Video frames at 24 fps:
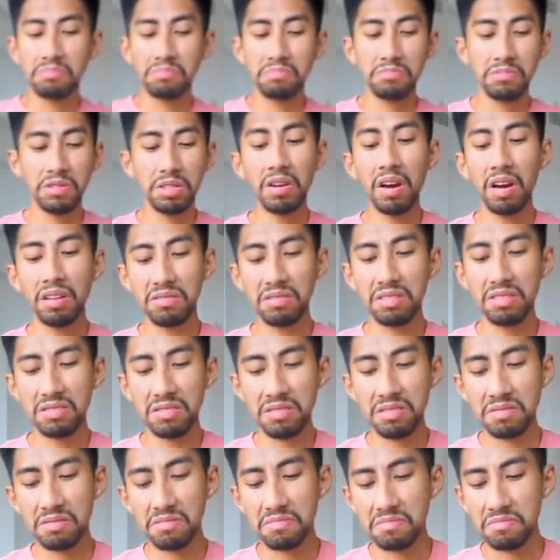You got
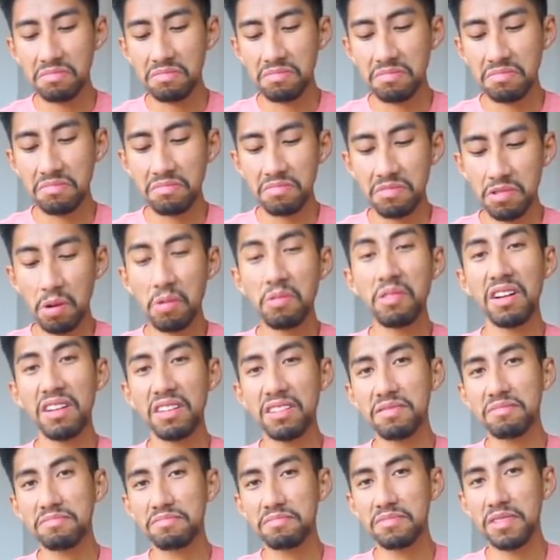this.
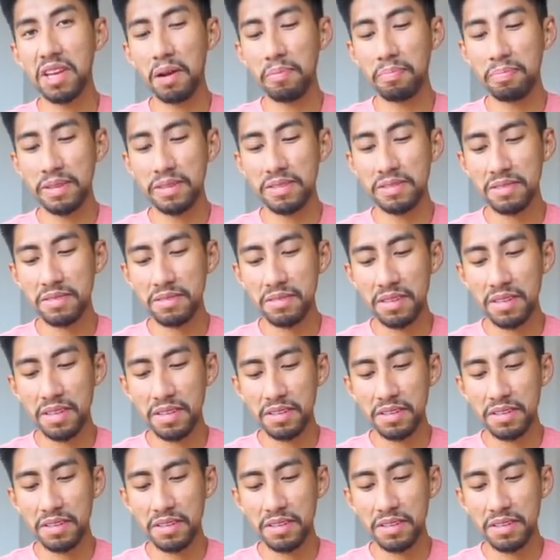Totally, Capris.